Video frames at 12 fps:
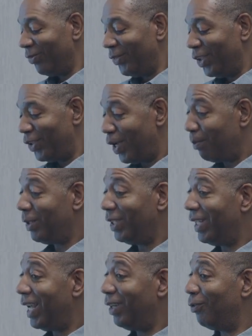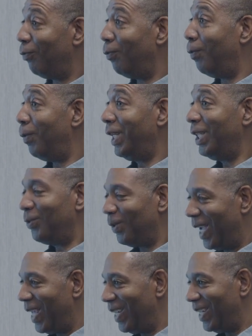something that we
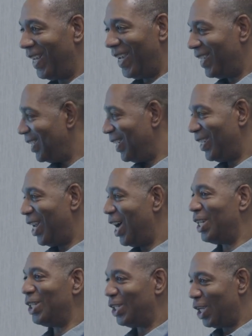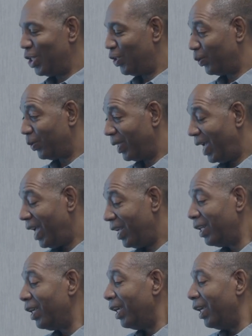created and did not intend to
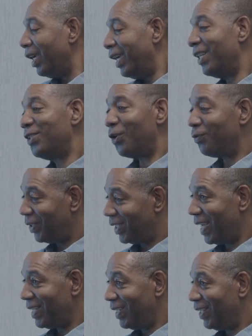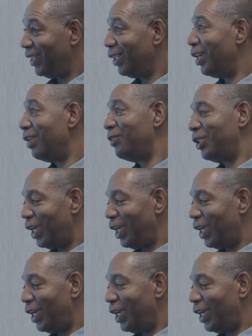create. It's overtesting of